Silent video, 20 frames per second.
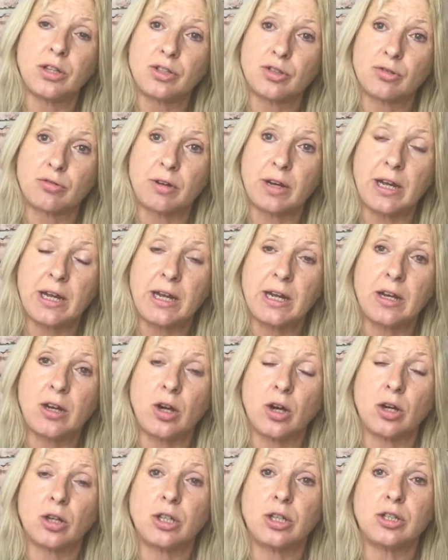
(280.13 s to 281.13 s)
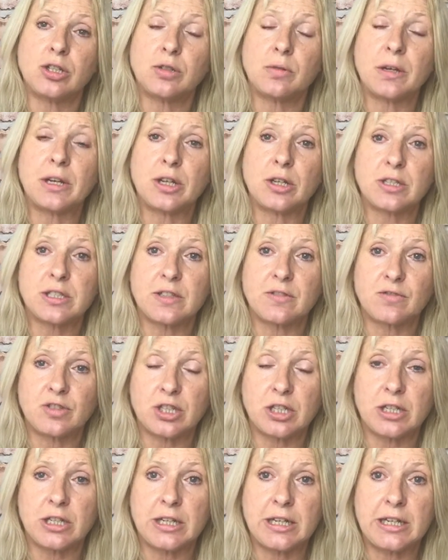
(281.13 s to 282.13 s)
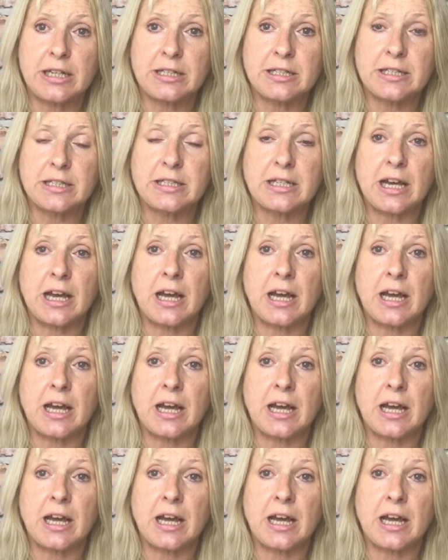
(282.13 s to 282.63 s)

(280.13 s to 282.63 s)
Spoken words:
train or you're doing lots of journeys